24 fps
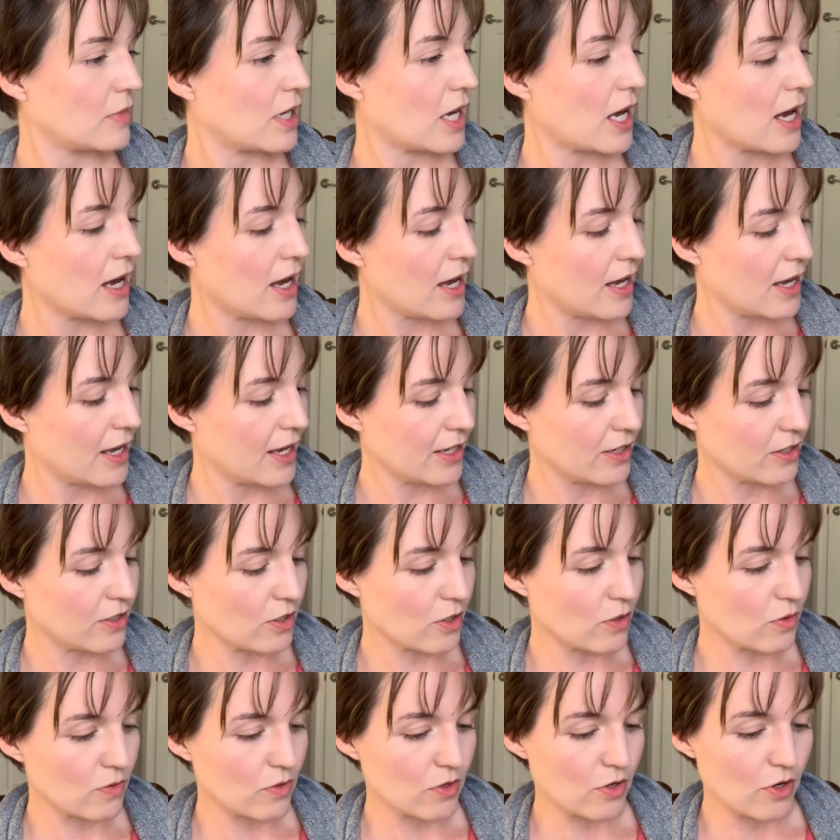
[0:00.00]
I
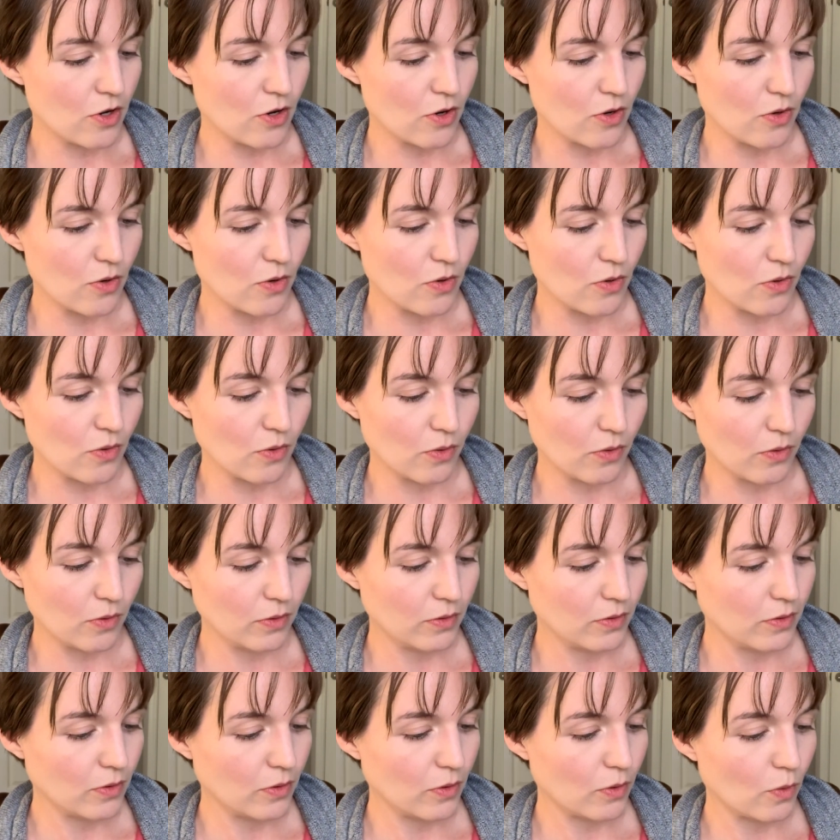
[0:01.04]
don't know
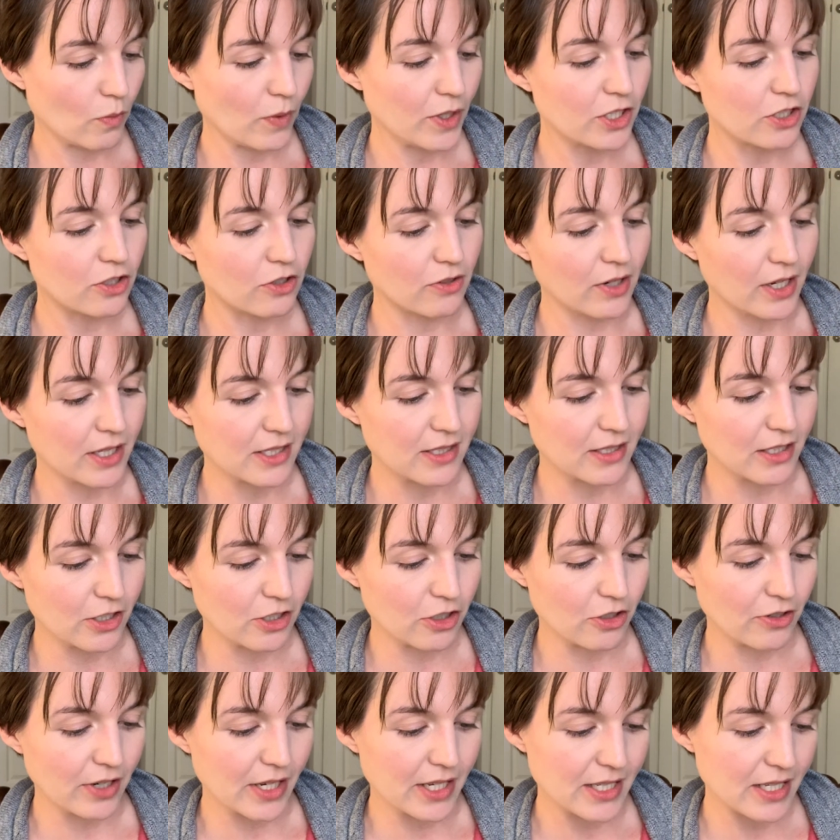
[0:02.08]
which Cross Stitch
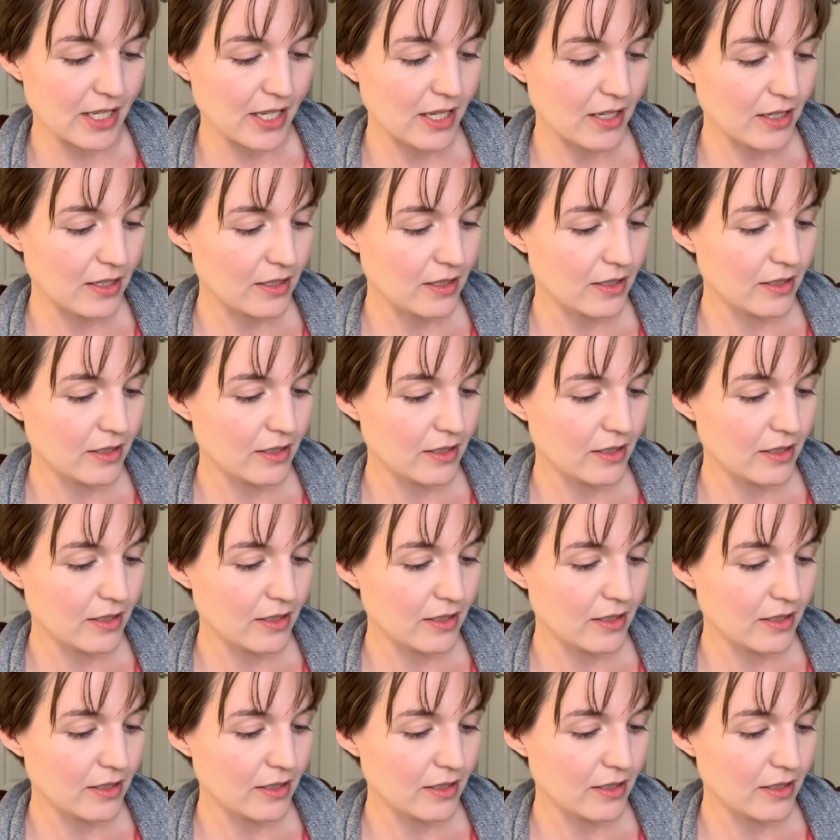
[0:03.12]
Crazy.